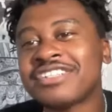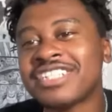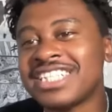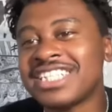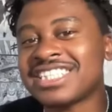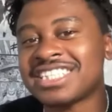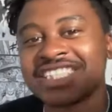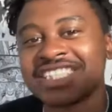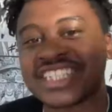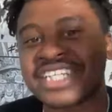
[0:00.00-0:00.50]

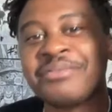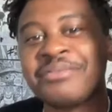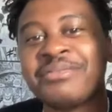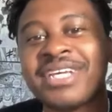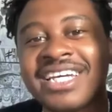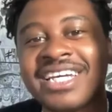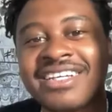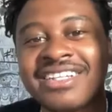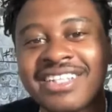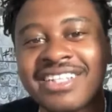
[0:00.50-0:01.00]
release the same
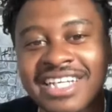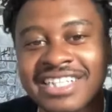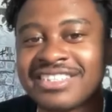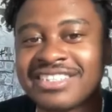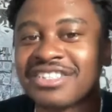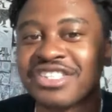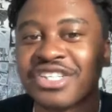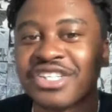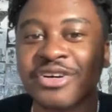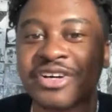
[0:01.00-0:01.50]
day as
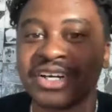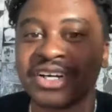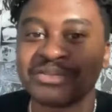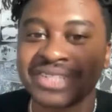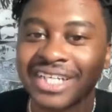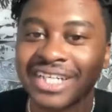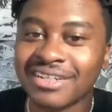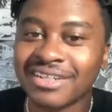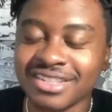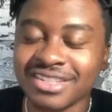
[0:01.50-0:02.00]
the show
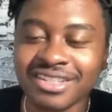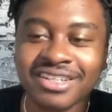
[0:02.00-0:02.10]
comes out. So.